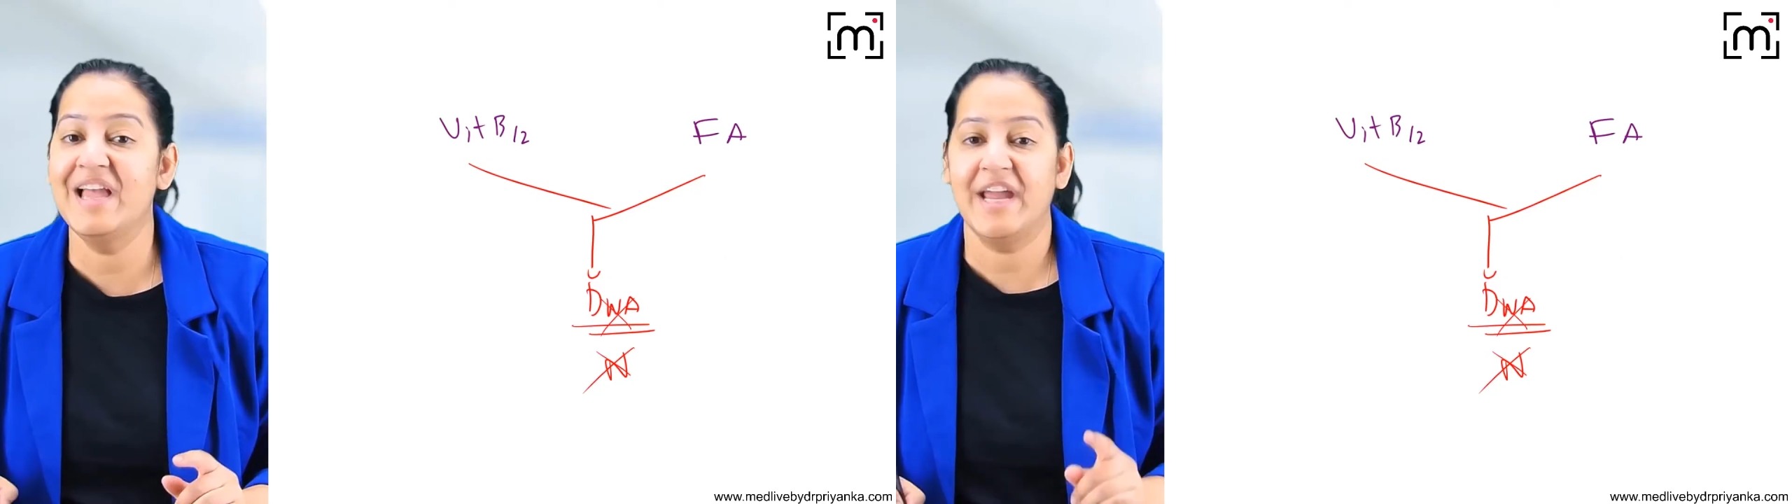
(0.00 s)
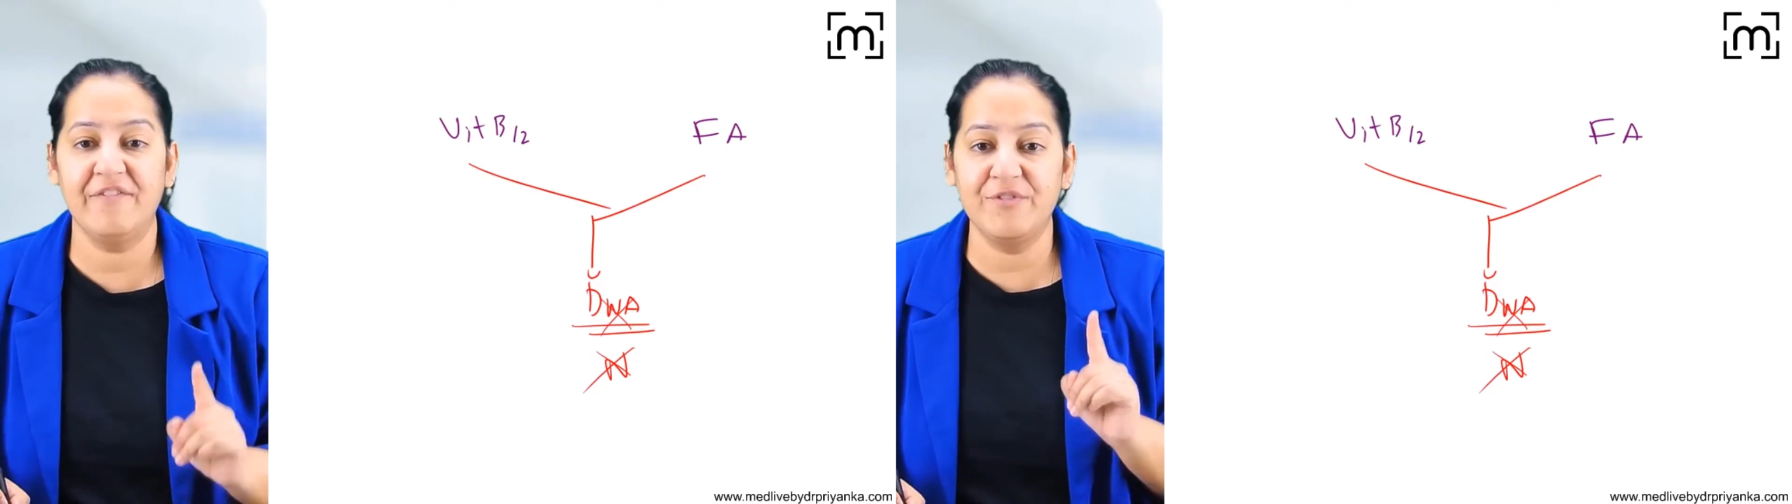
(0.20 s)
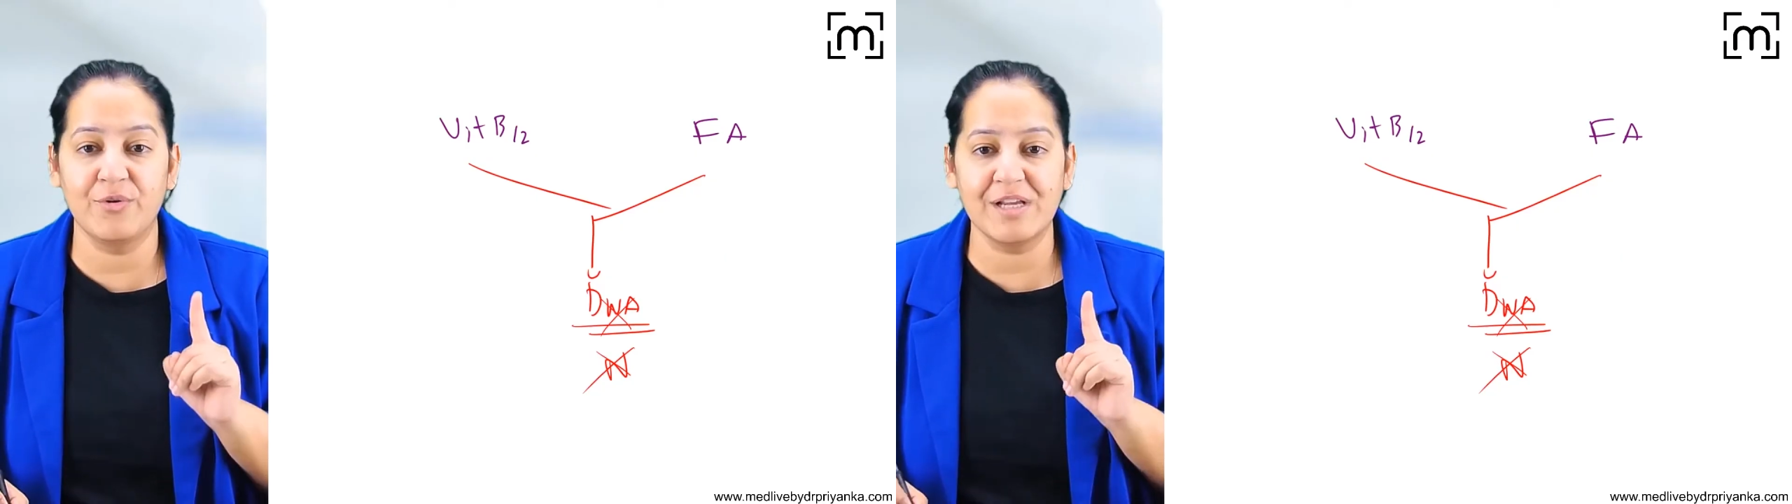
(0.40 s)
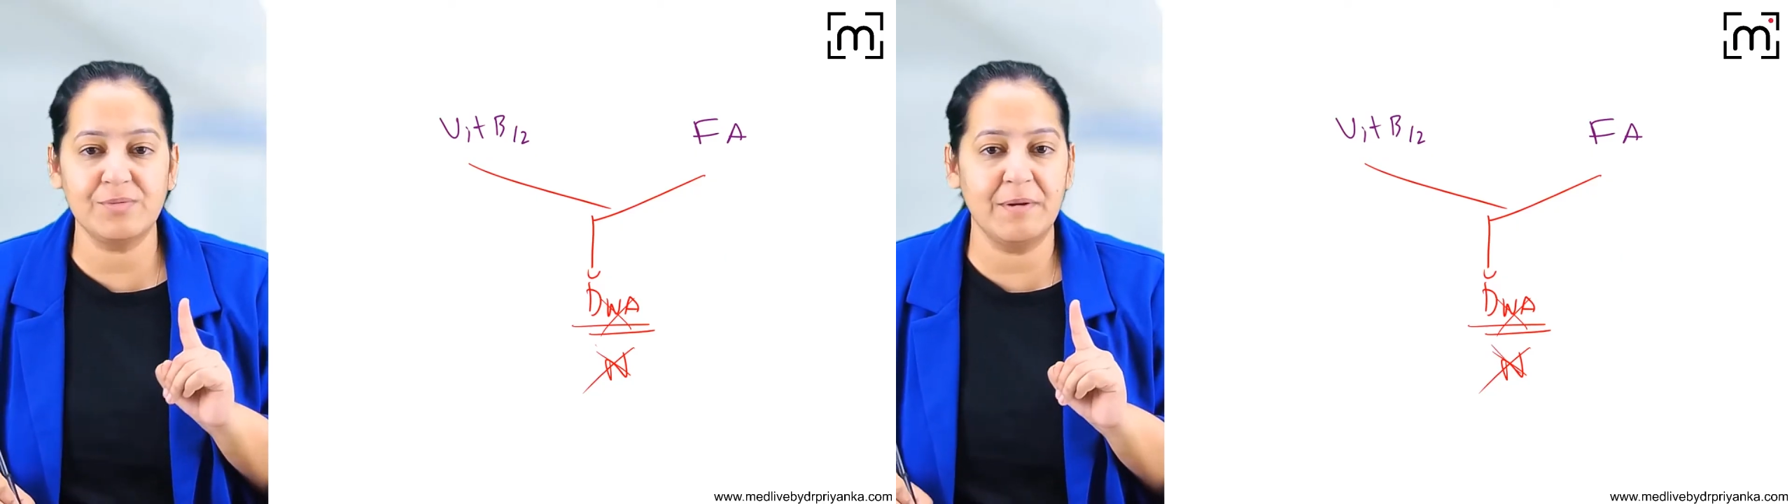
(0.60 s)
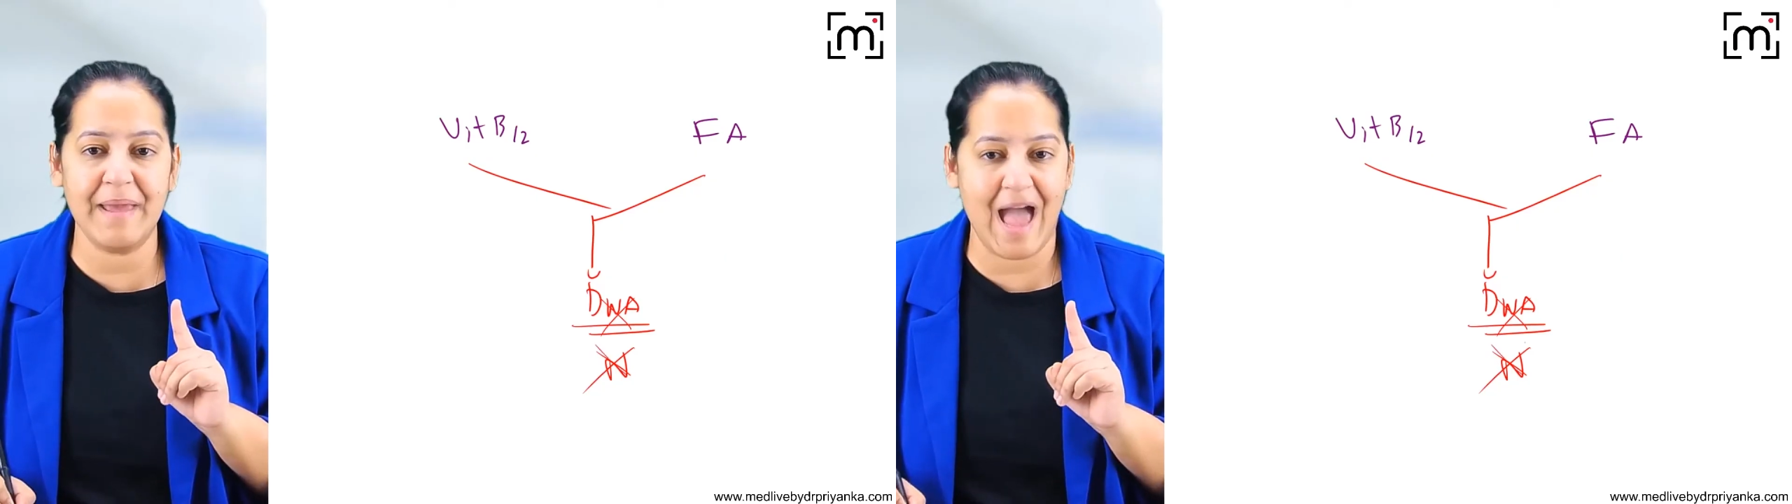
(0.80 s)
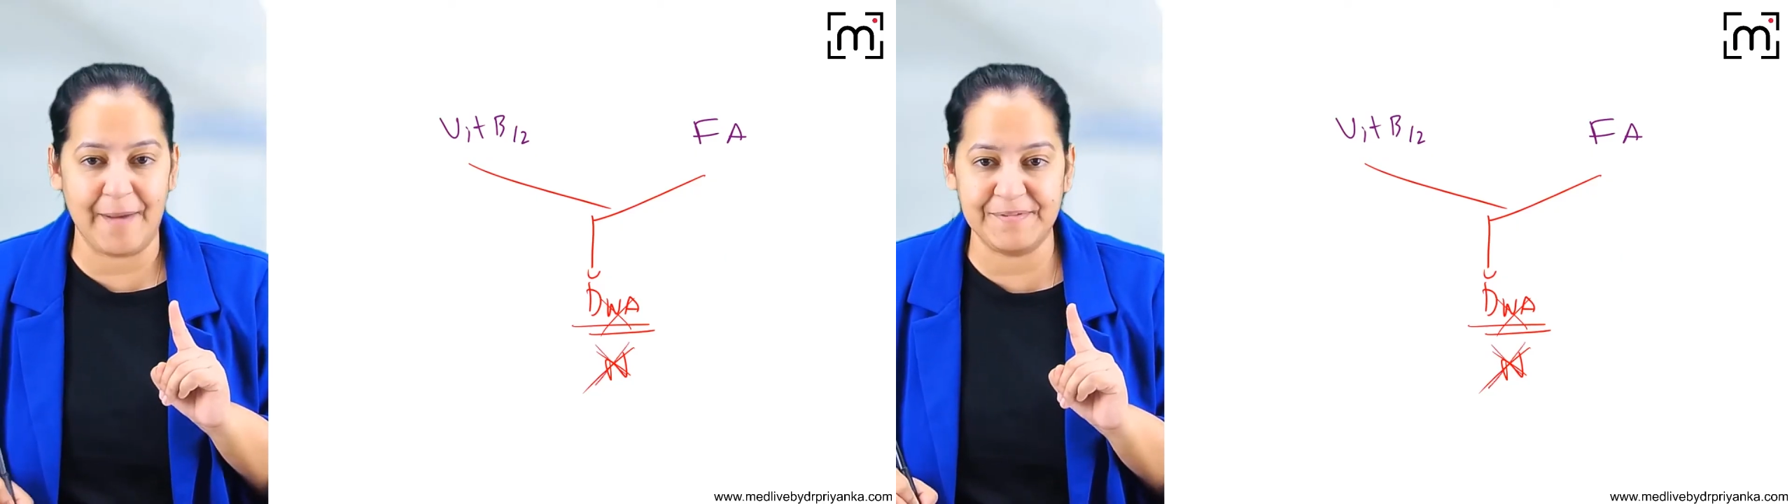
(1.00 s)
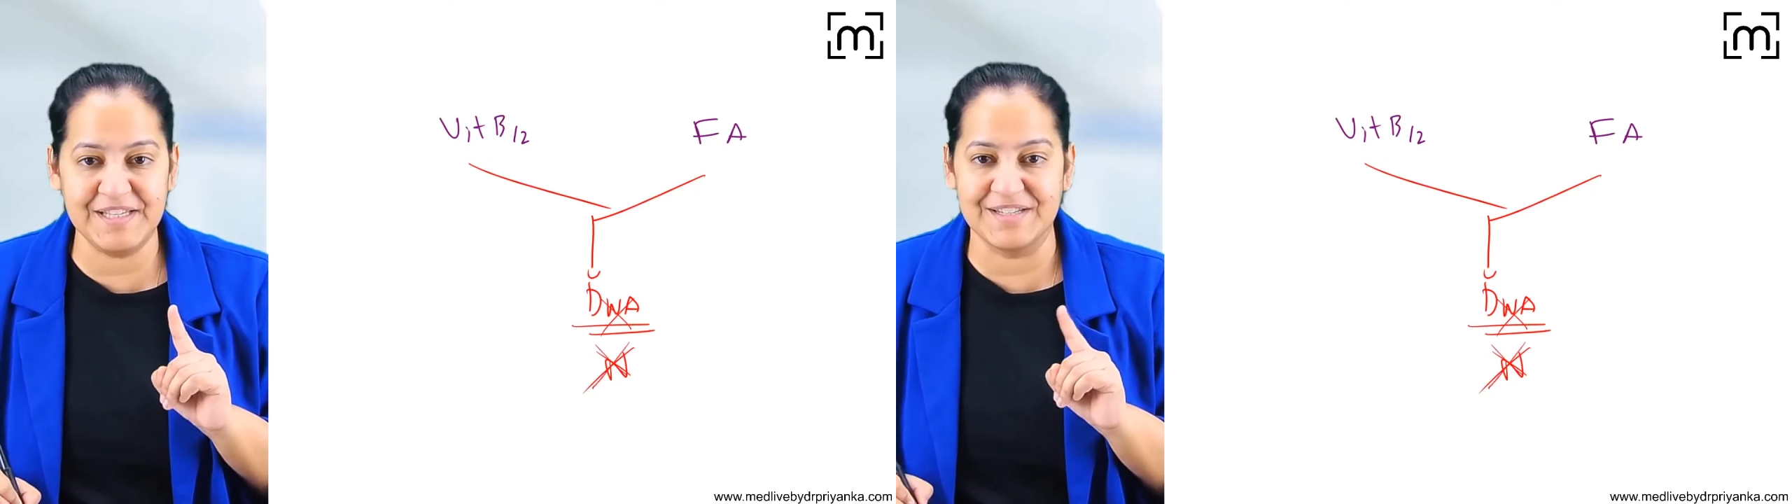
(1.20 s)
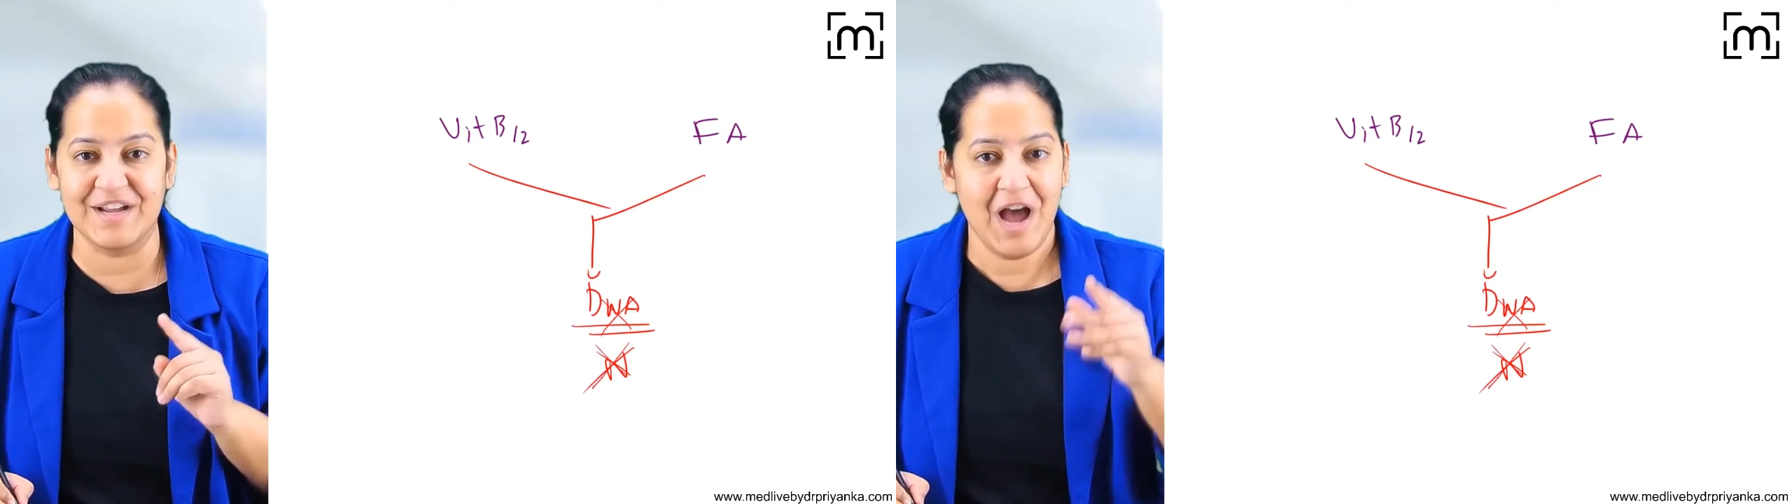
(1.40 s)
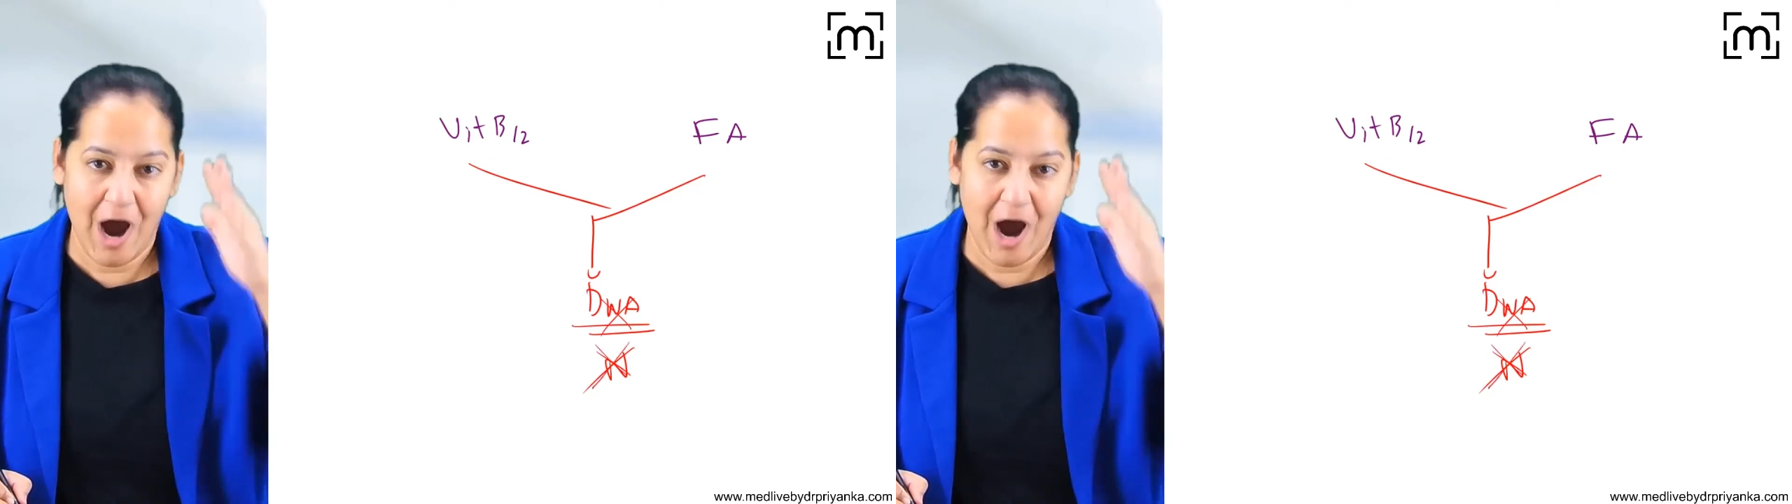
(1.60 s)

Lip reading: If nucleus will be absent,